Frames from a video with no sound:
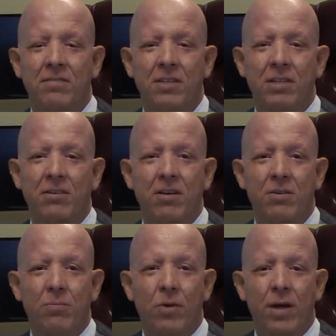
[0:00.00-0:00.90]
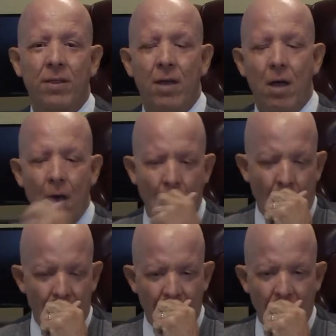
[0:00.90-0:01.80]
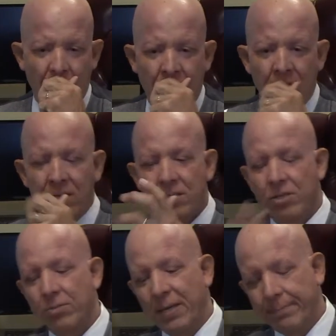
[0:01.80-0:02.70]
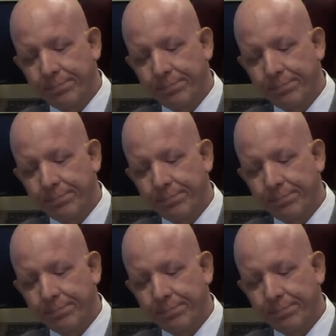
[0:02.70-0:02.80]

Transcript: liquor on your breath. Excuse me.